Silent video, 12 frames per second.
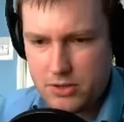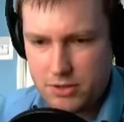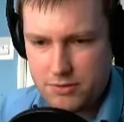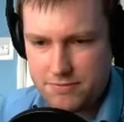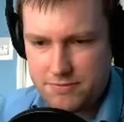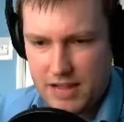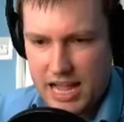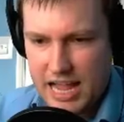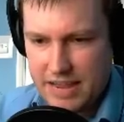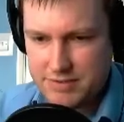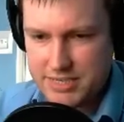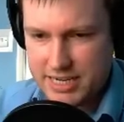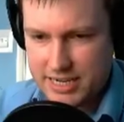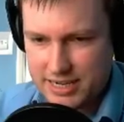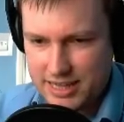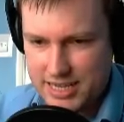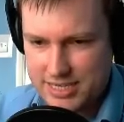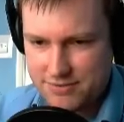5 Tickler
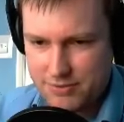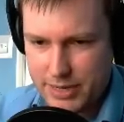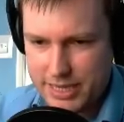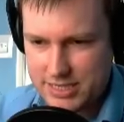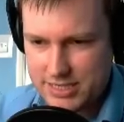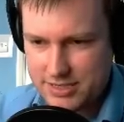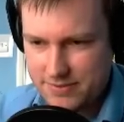class frigates.